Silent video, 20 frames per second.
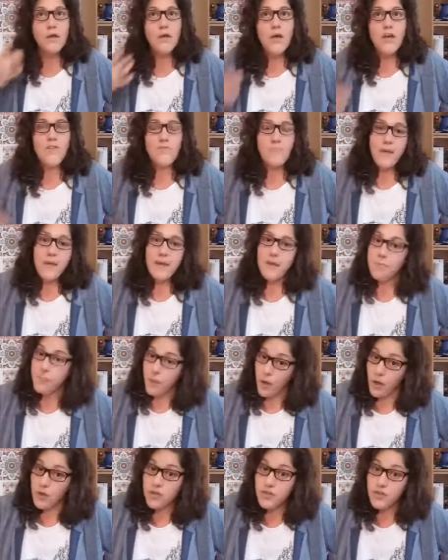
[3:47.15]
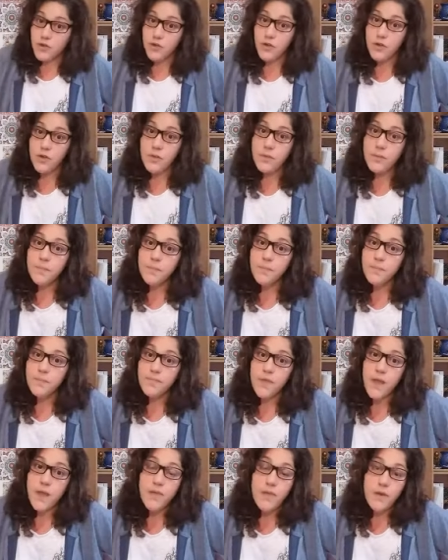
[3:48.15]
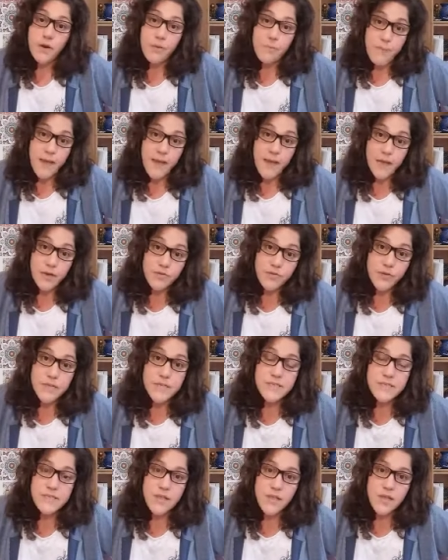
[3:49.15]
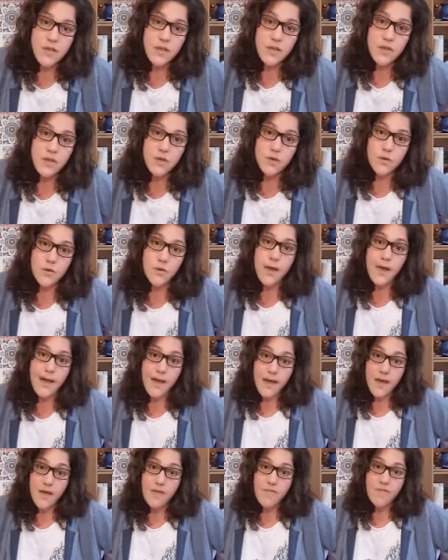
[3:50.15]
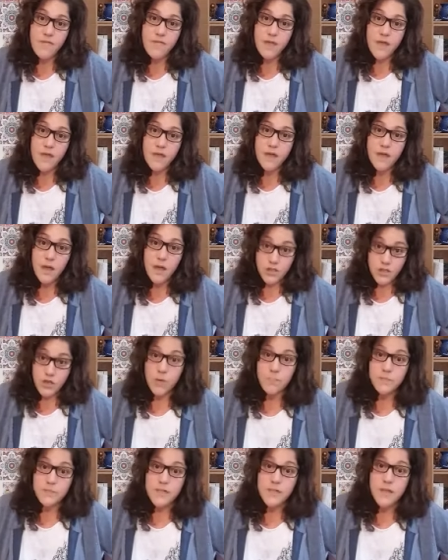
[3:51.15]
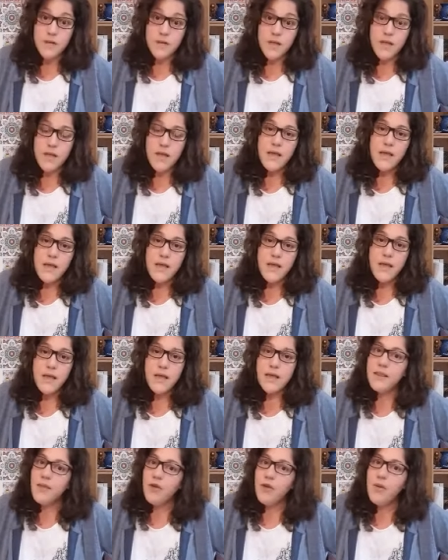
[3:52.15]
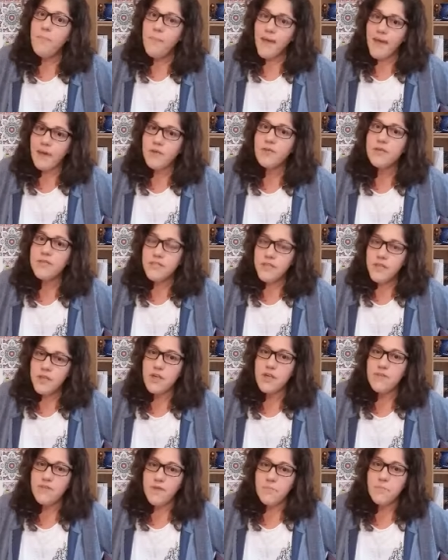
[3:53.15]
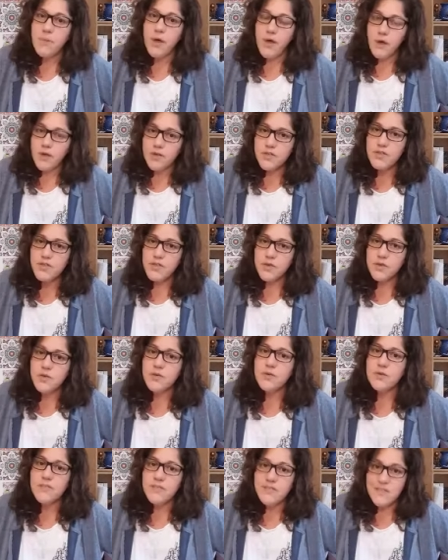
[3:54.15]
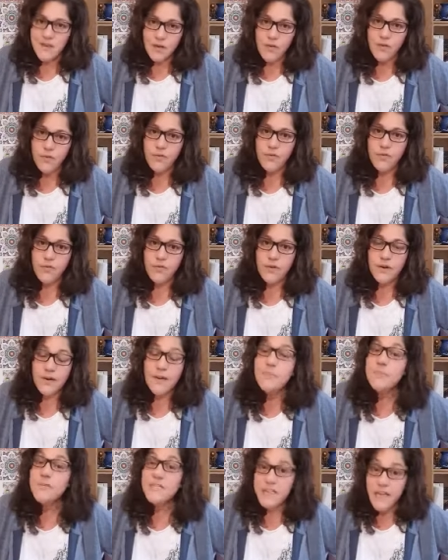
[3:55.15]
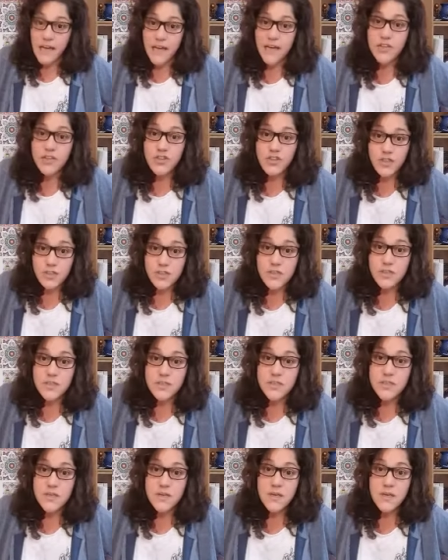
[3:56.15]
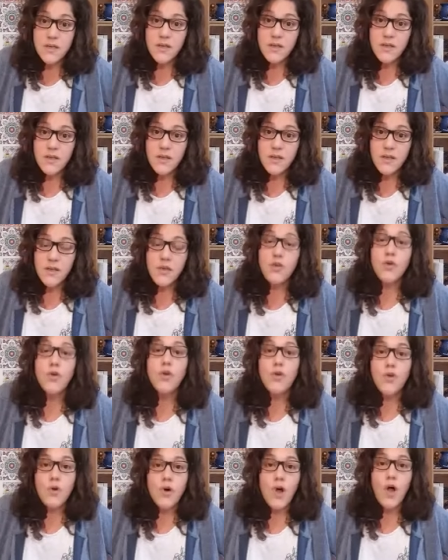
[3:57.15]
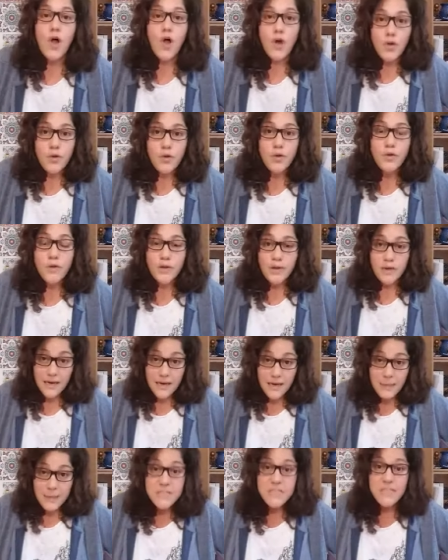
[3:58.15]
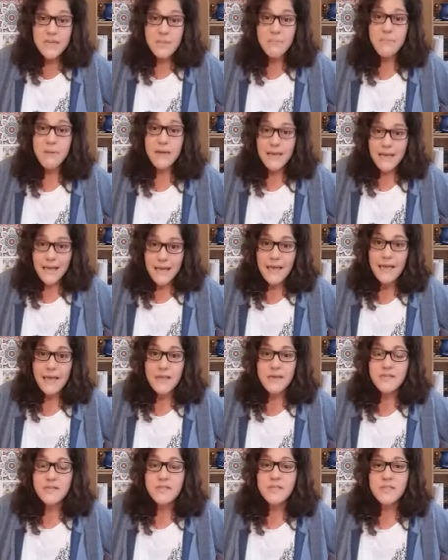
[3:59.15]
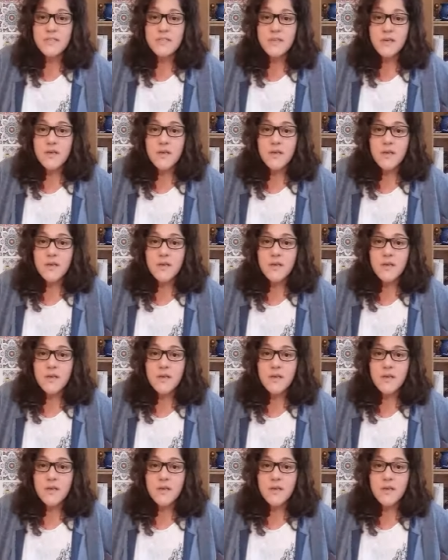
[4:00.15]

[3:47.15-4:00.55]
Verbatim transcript: have been imposed on you there are boundaries that you have adopted, and there are boundaries that you've imposed on yourself. Limitations, your own limiting beliefs